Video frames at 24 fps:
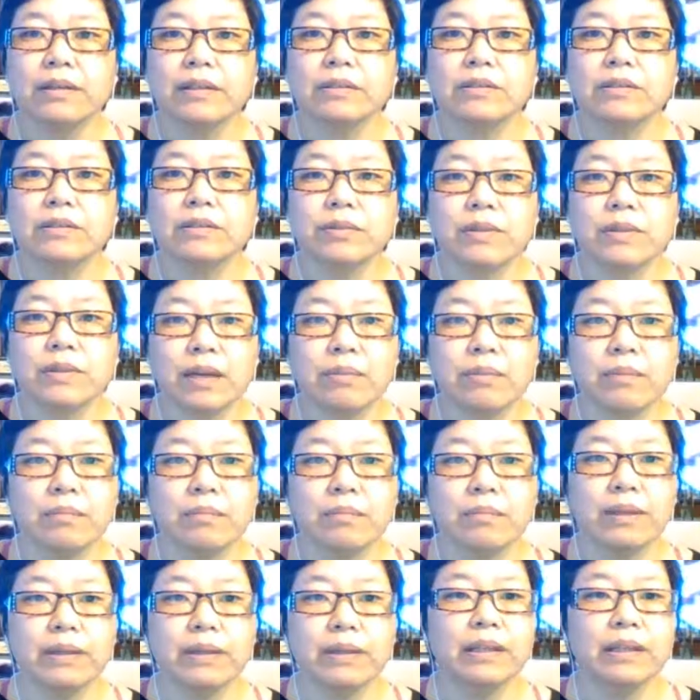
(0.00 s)
All right, so
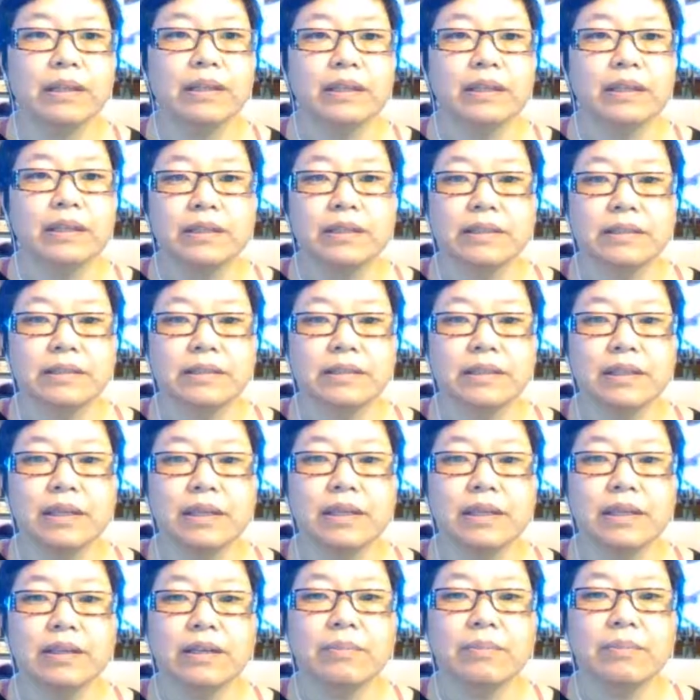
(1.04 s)
Gameplay is a
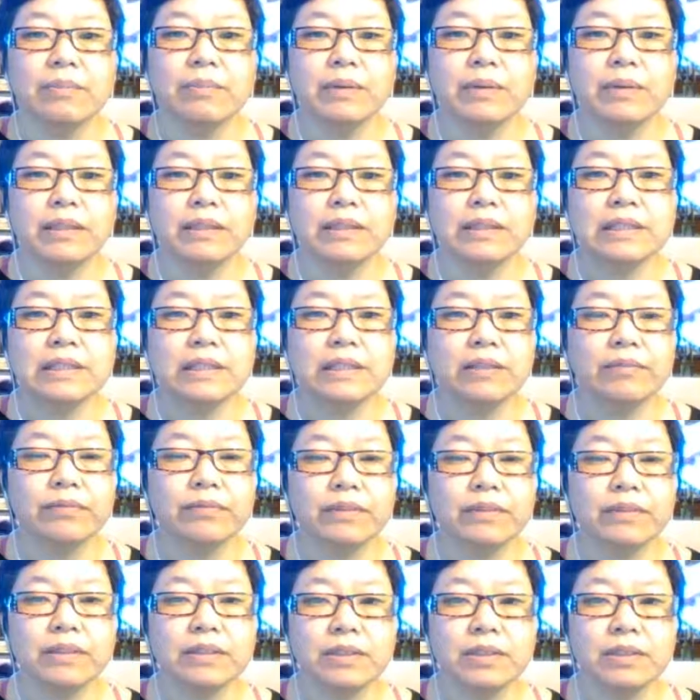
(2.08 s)
company in San
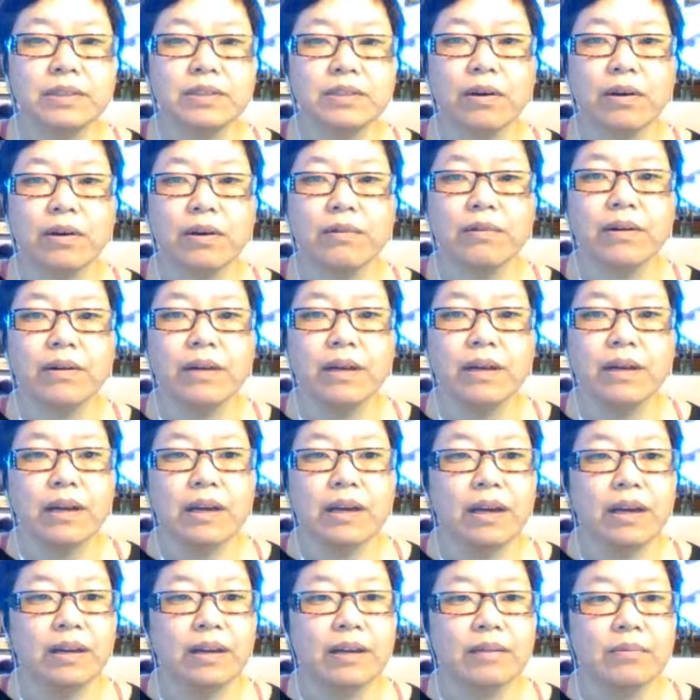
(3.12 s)
Francisco, and
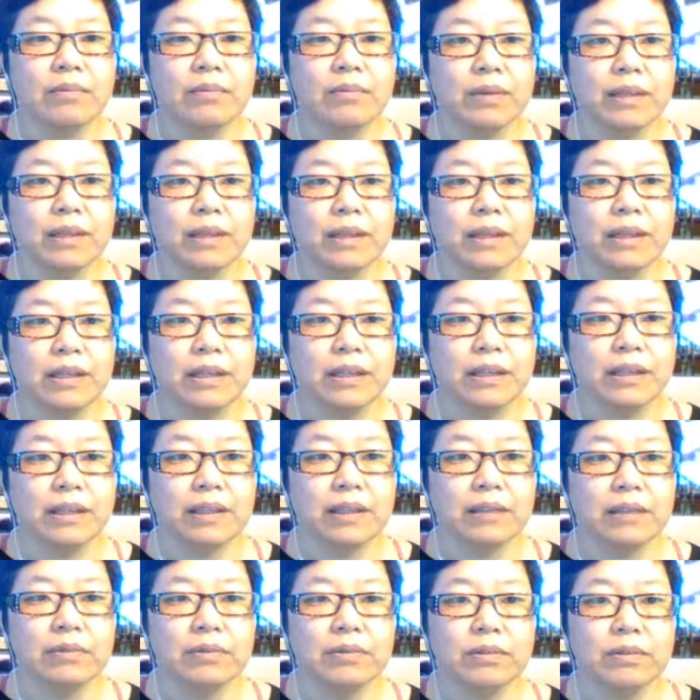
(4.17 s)
what they let you
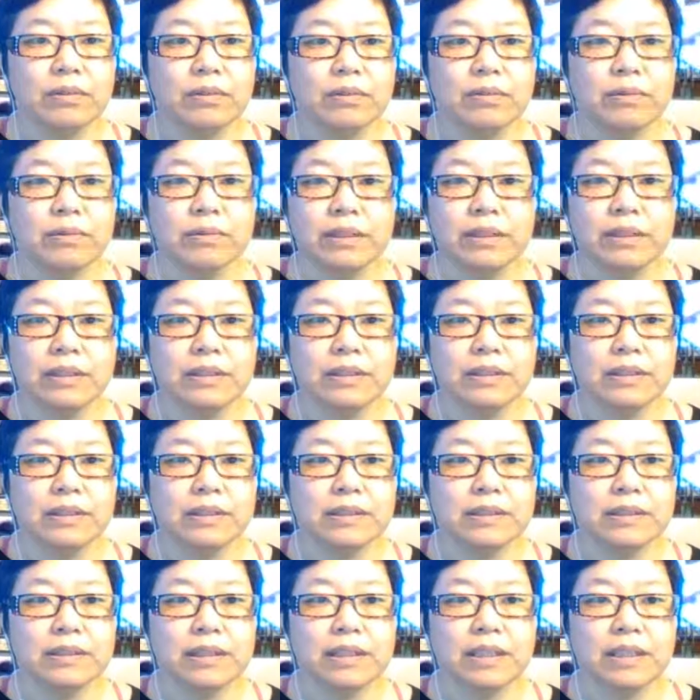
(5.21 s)
do is they
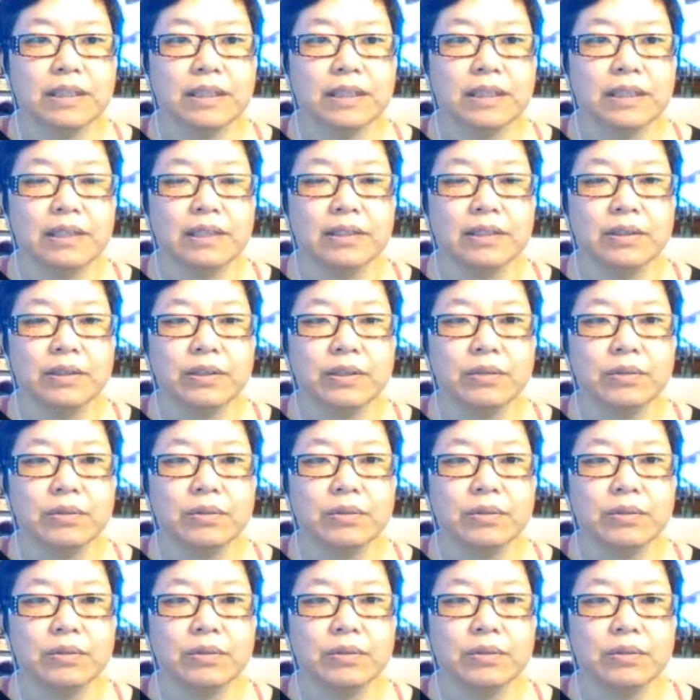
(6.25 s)
let you